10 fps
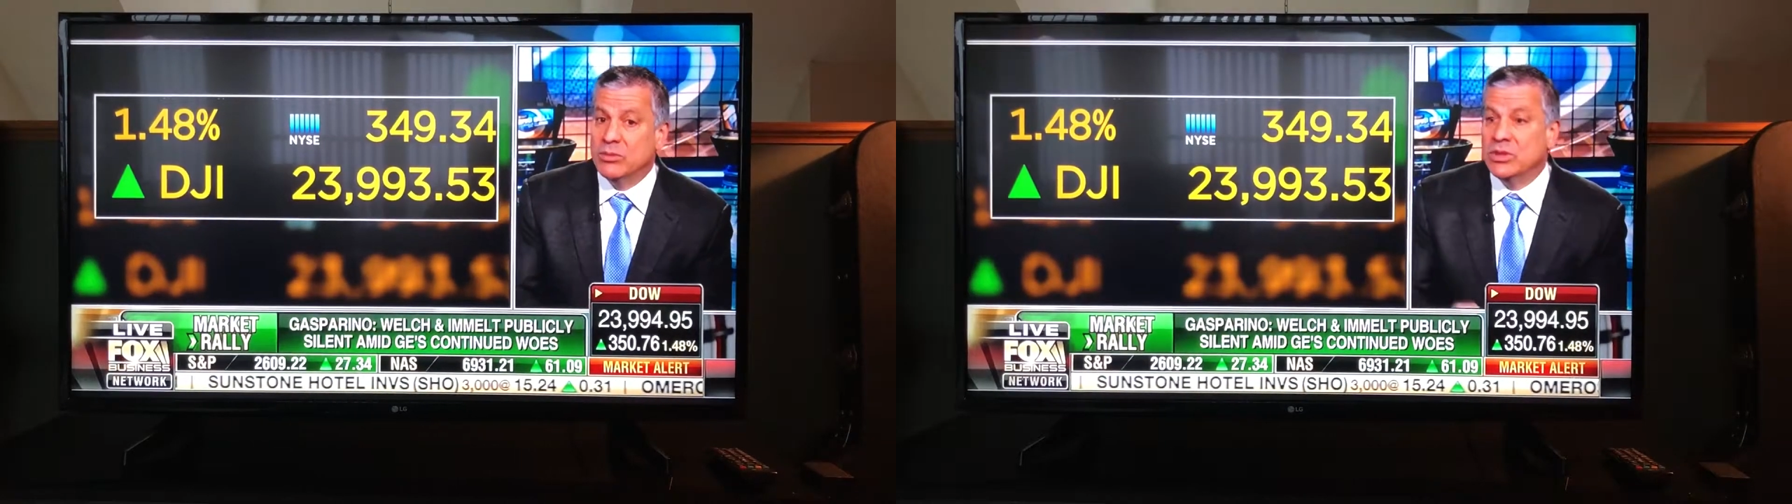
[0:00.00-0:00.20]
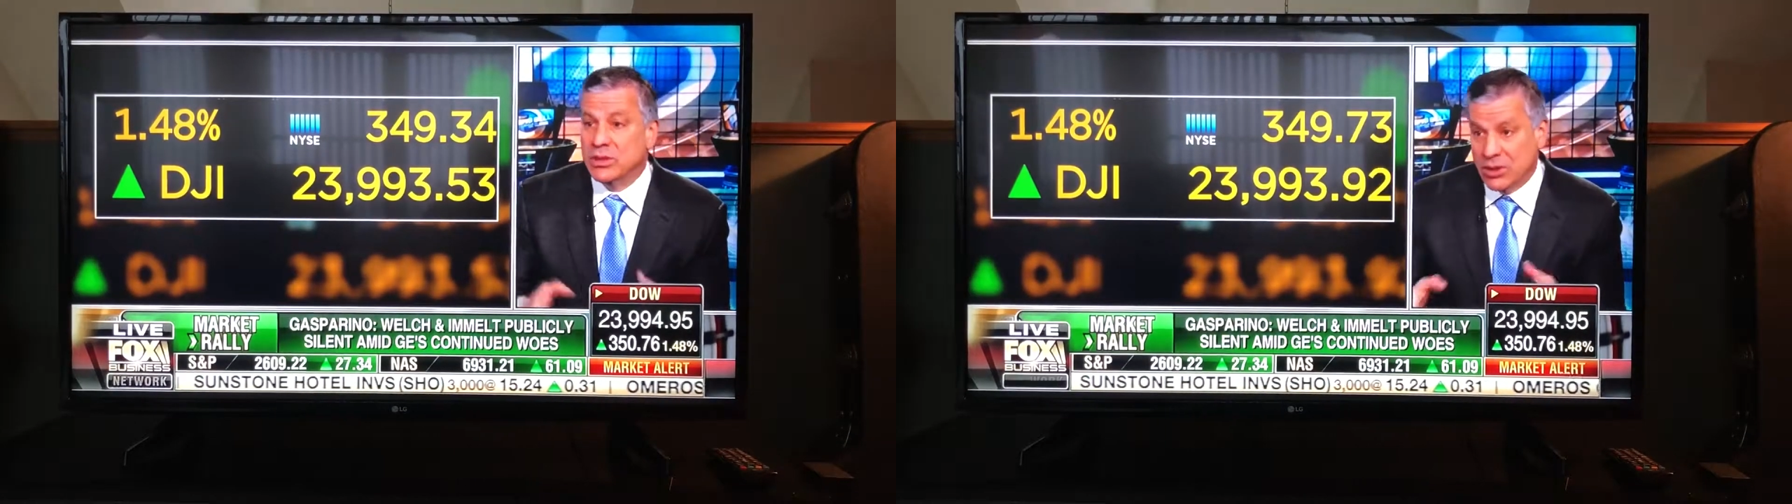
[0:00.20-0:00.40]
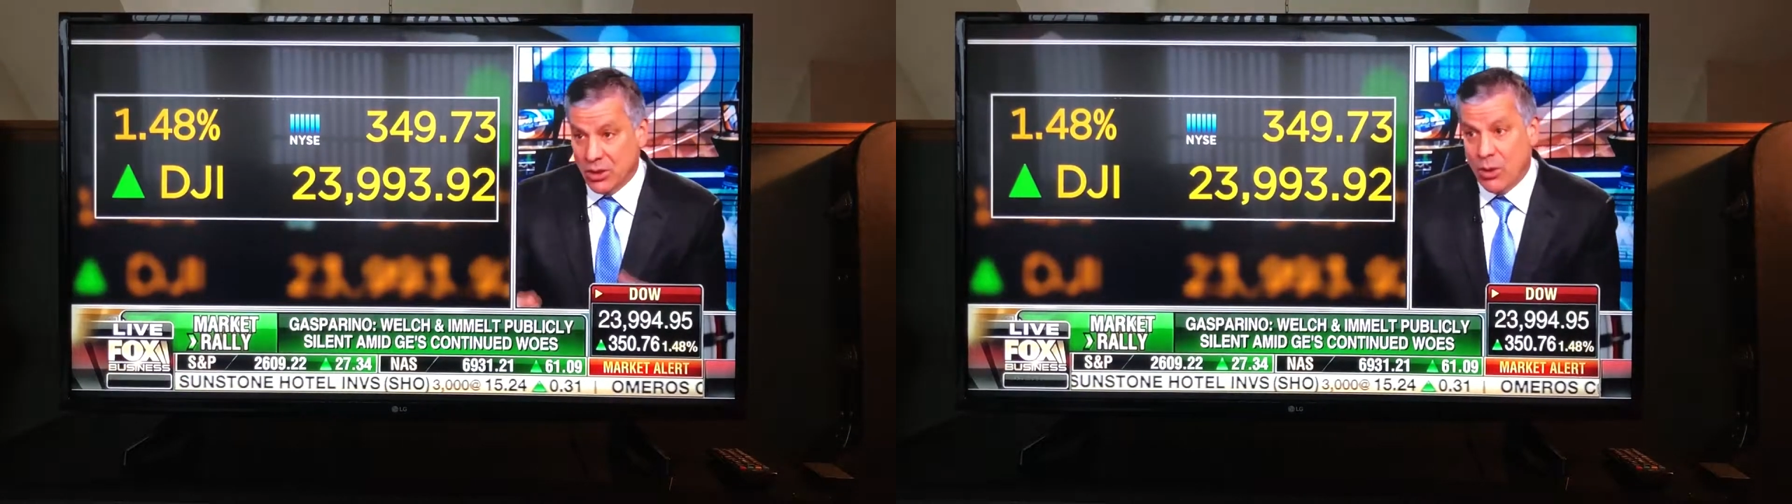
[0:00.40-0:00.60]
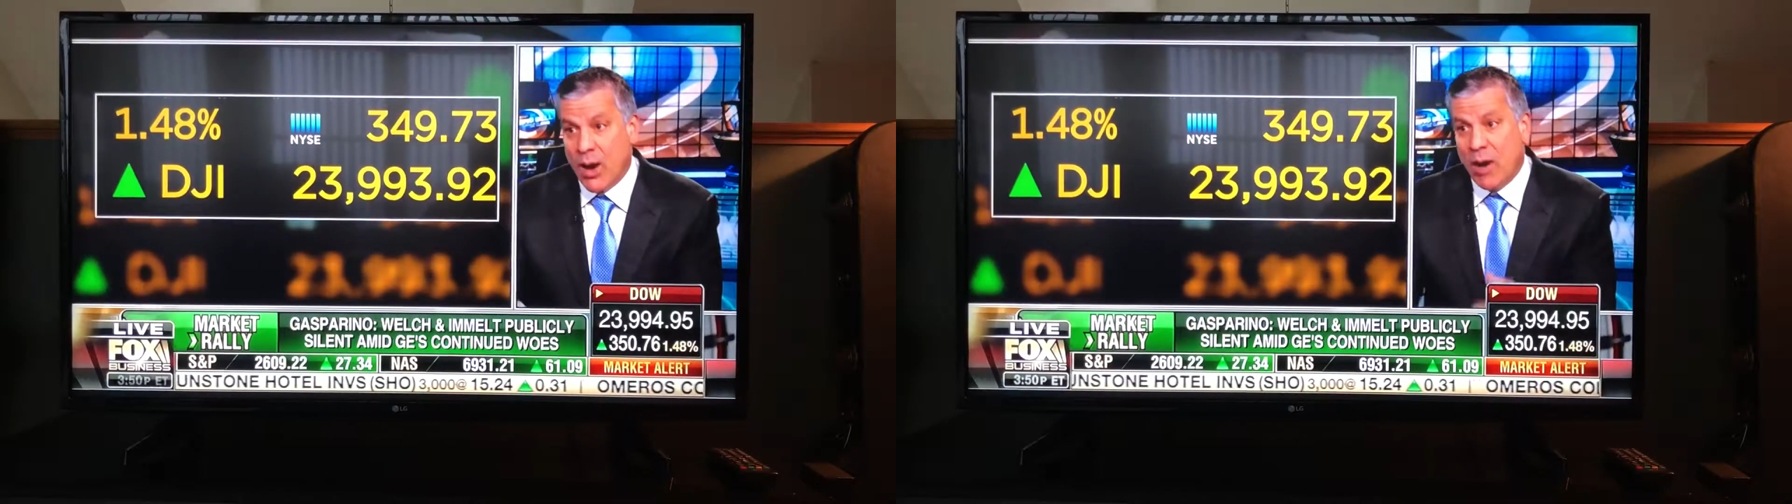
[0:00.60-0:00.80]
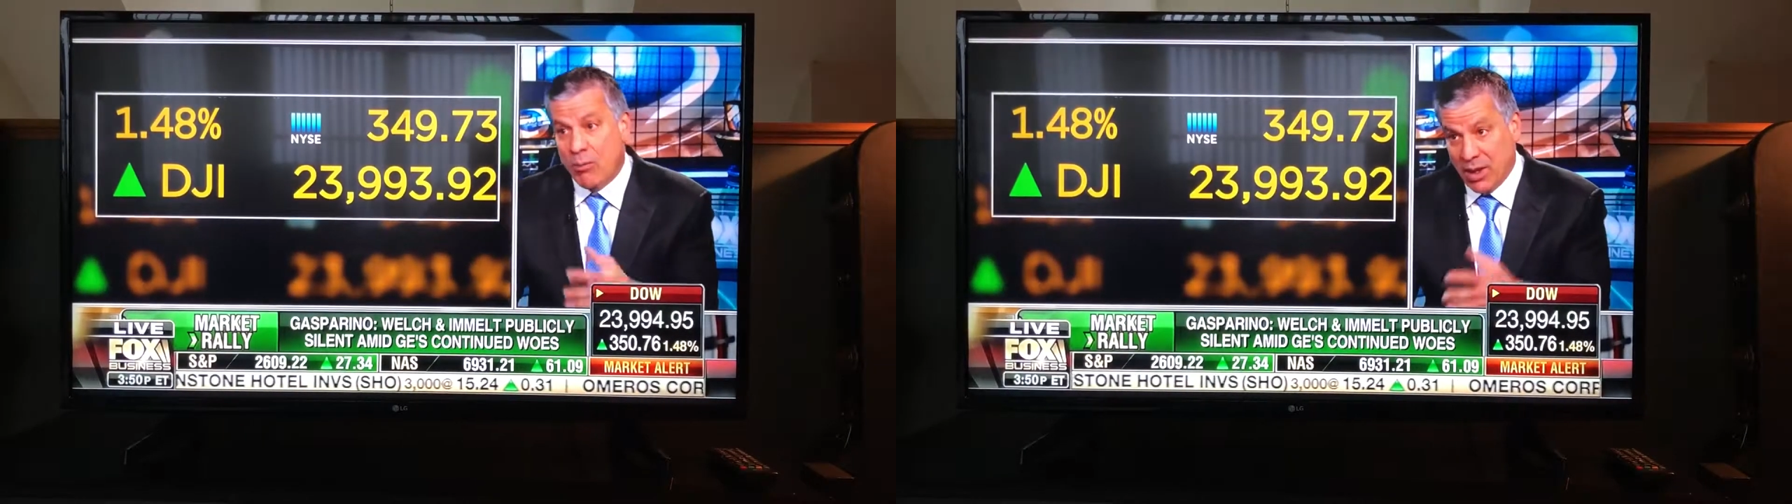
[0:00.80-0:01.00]
to go
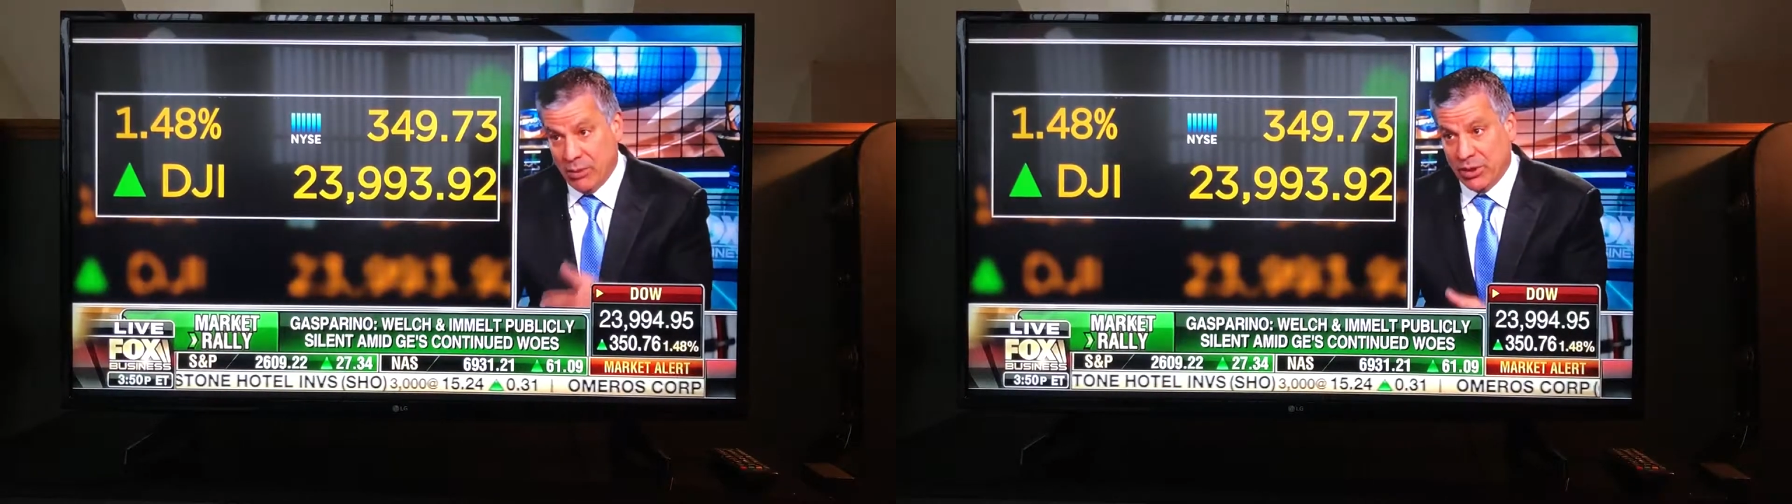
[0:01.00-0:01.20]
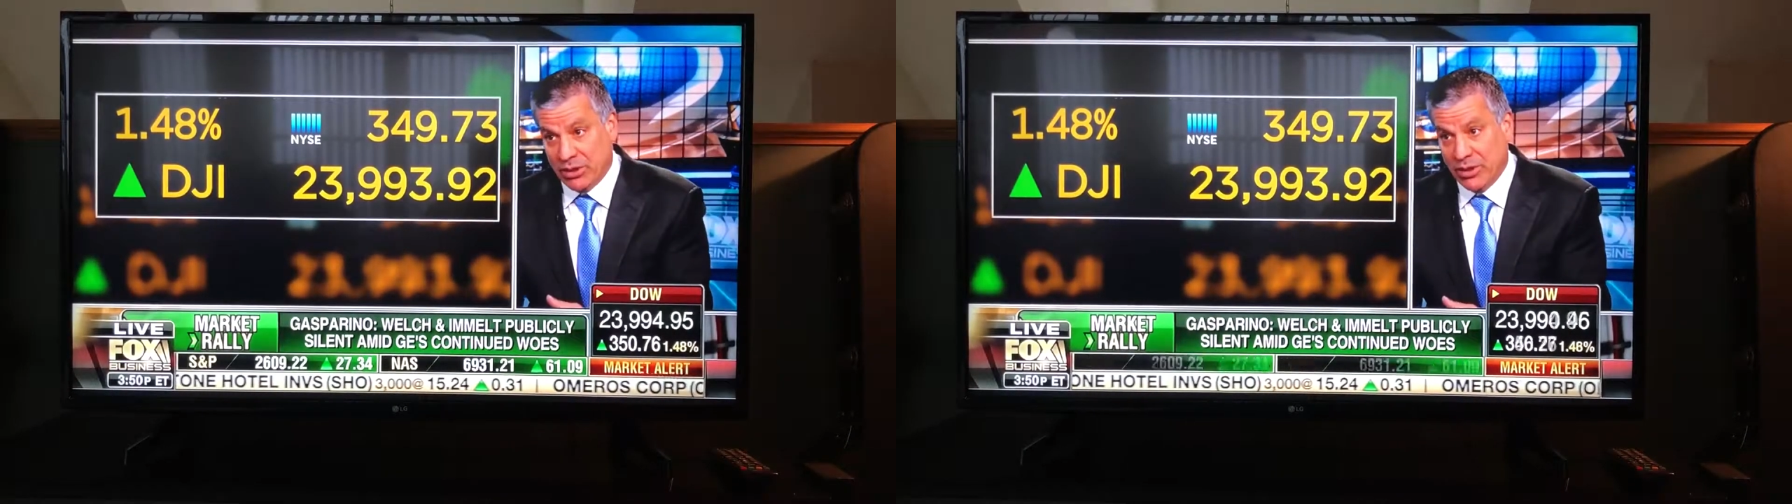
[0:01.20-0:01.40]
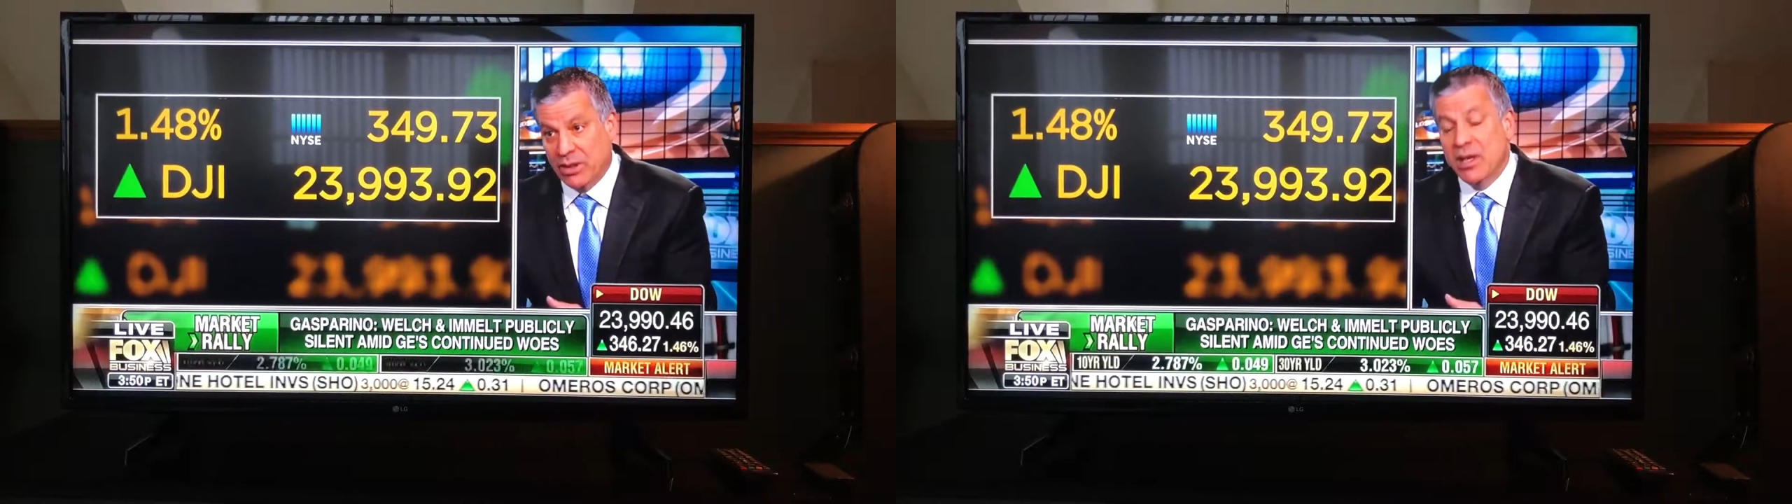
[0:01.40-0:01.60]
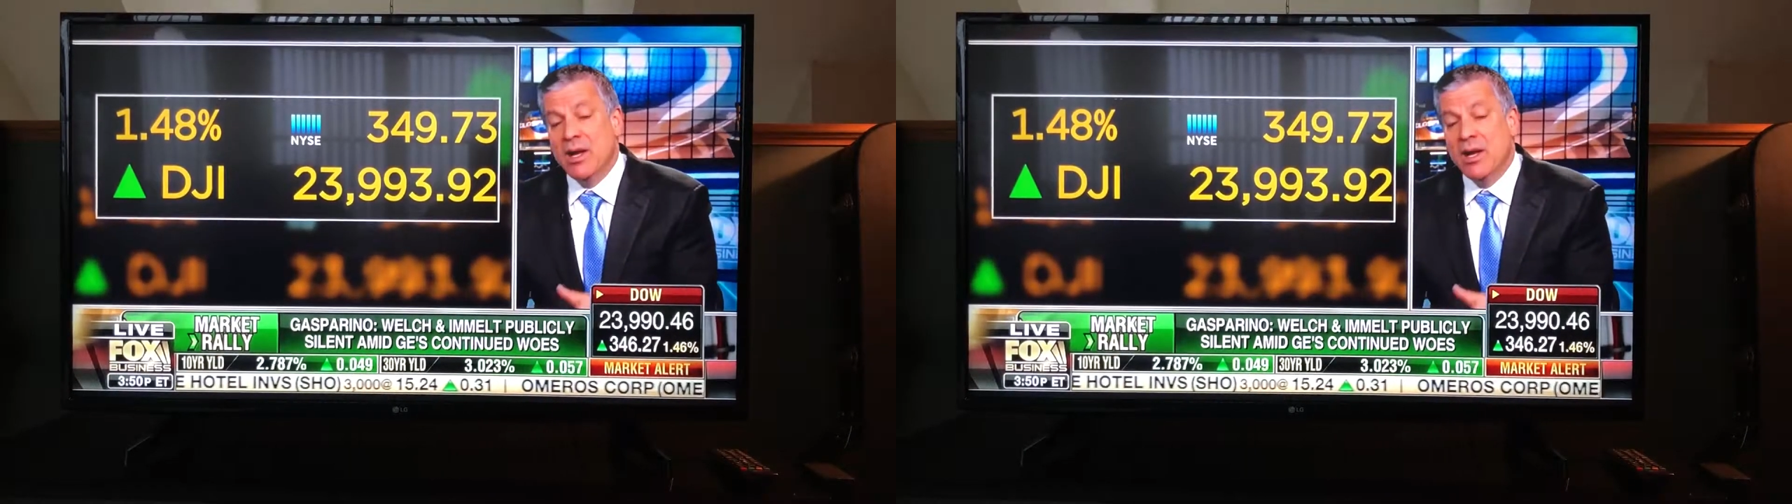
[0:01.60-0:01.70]
out publicly.